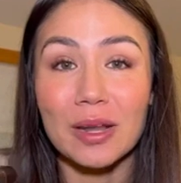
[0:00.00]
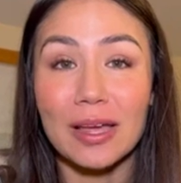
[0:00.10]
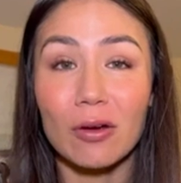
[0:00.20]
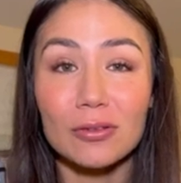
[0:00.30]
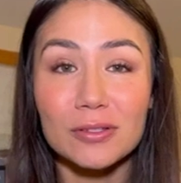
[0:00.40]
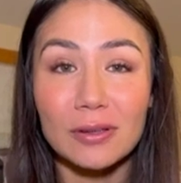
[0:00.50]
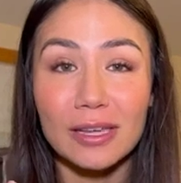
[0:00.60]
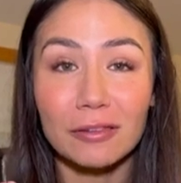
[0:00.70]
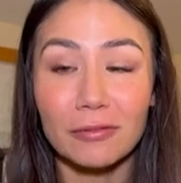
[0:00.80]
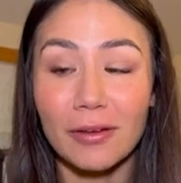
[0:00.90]
I also
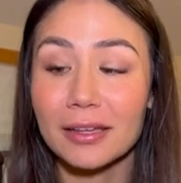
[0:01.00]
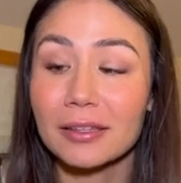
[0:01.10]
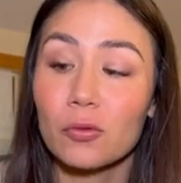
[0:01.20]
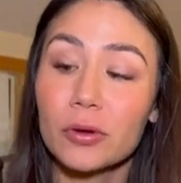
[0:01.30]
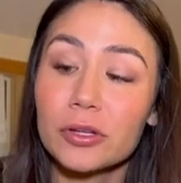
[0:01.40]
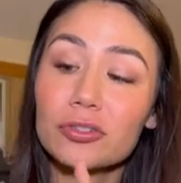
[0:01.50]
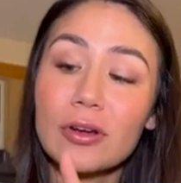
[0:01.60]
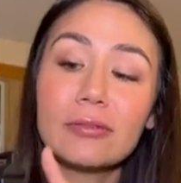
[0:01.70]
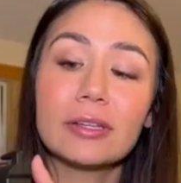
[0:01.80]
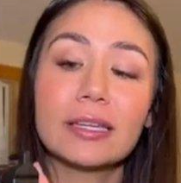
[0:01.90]
like the fact that when you're
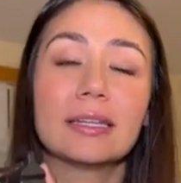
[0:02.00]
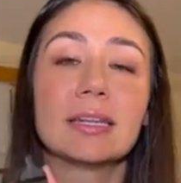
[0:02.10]
traveling at